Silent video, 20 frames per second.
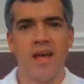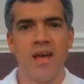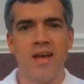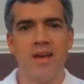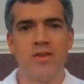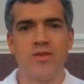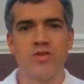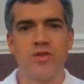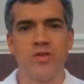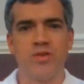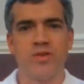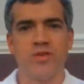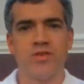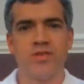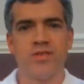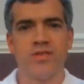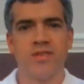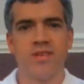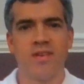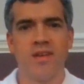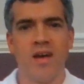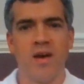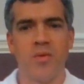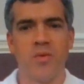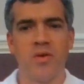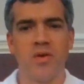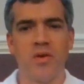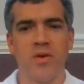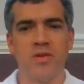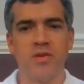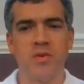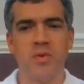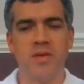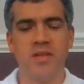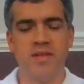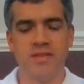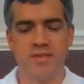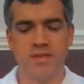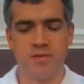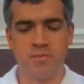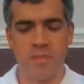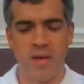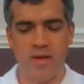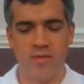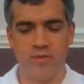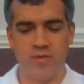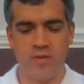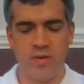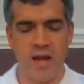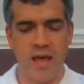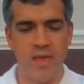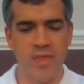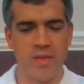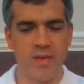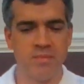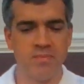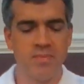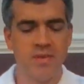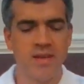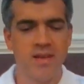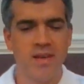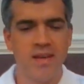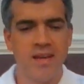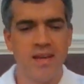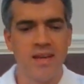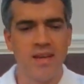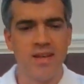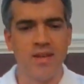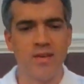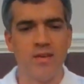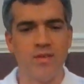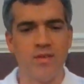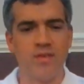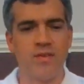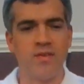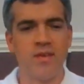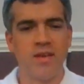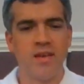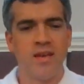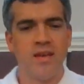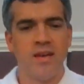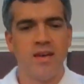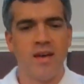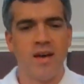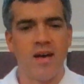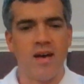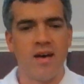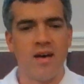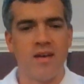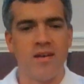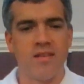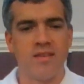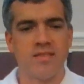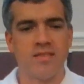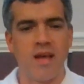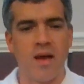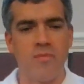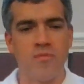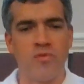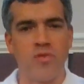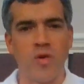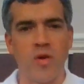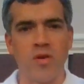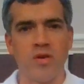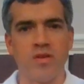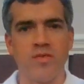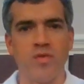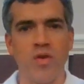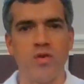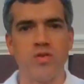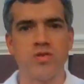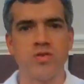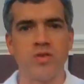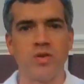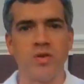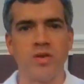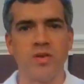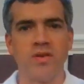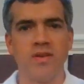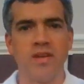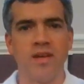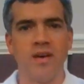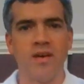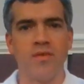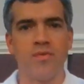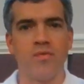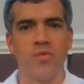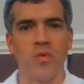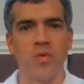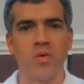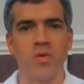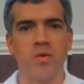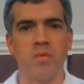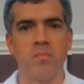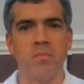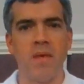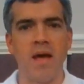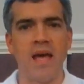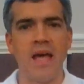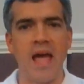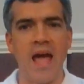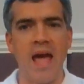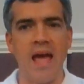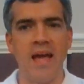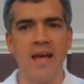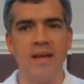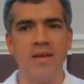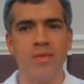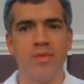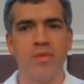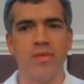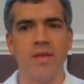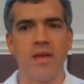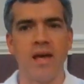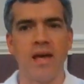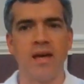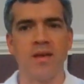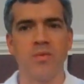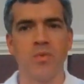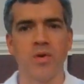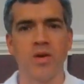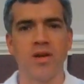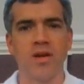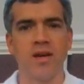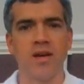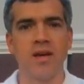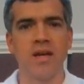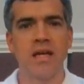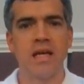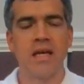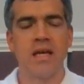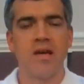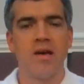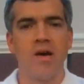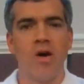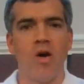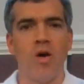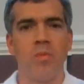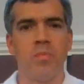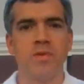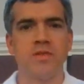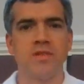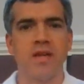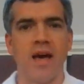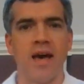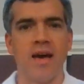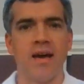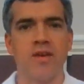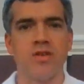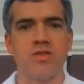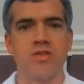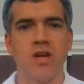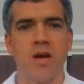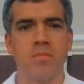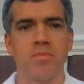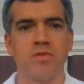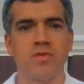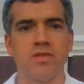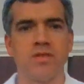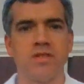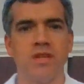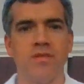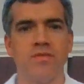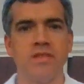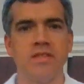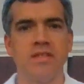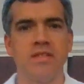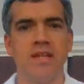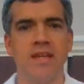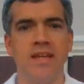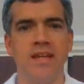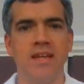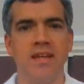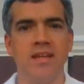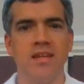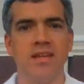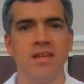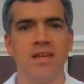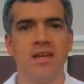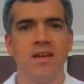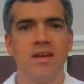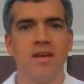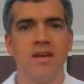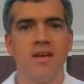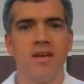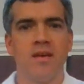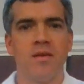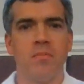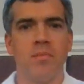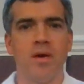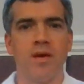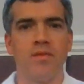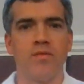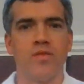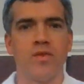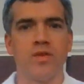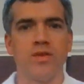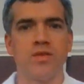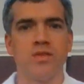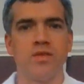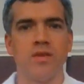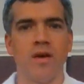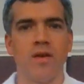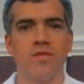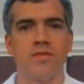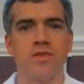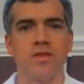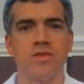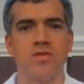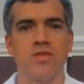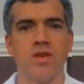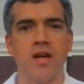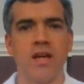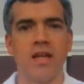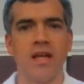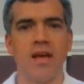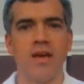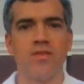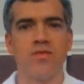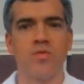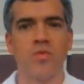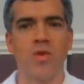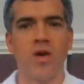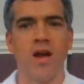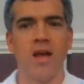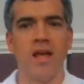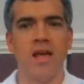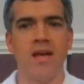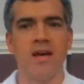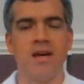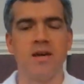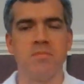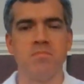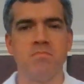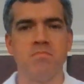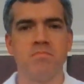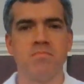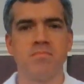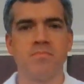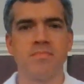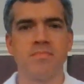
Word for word: Hey, church, how are you all doing? This is Pastor Nathan. It is uh, time for our devotional for May 8th, and we're going to open to Acts chapter 17. But first, you have to try to guess where I am.